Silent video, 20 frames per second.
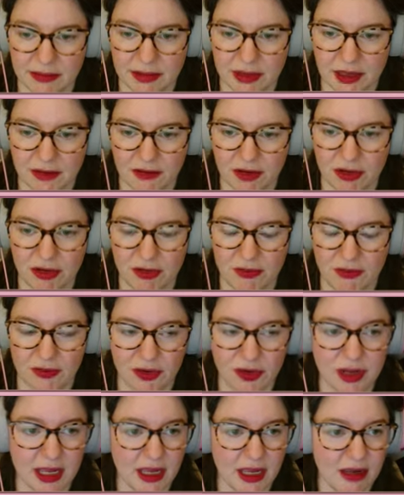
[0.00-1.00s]
if you're
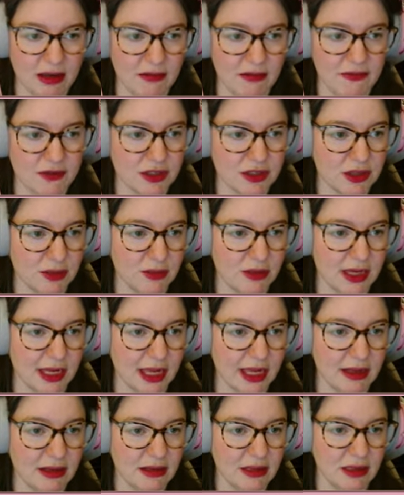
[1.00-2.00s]
voting for something
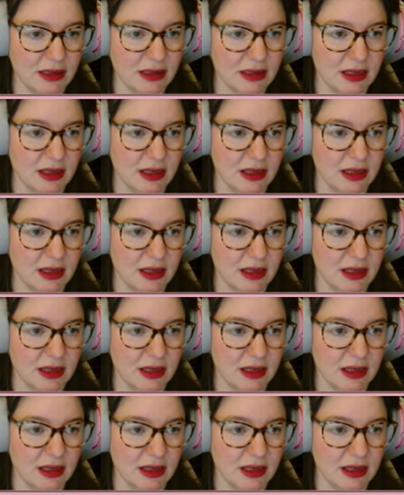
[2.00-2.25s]
else.